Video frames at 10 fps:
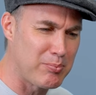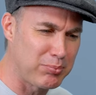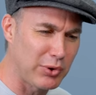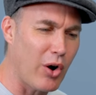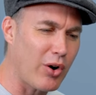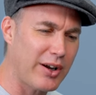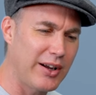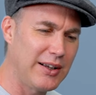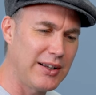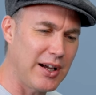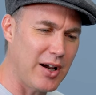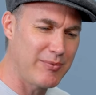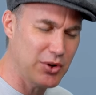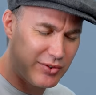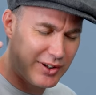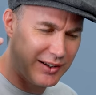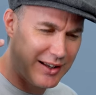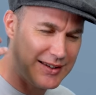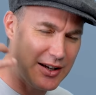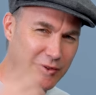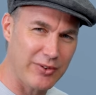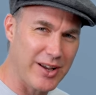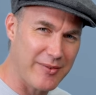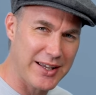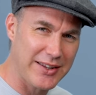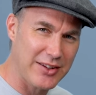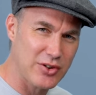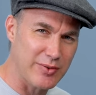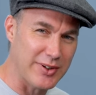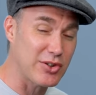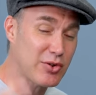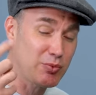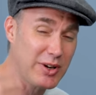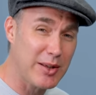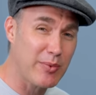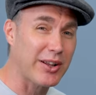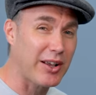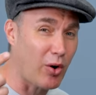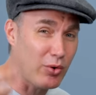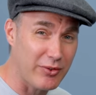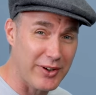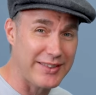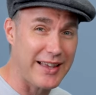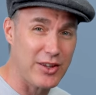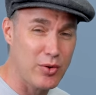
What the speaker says: block a musical idea from coming out of the instrument, because you really cultivate that.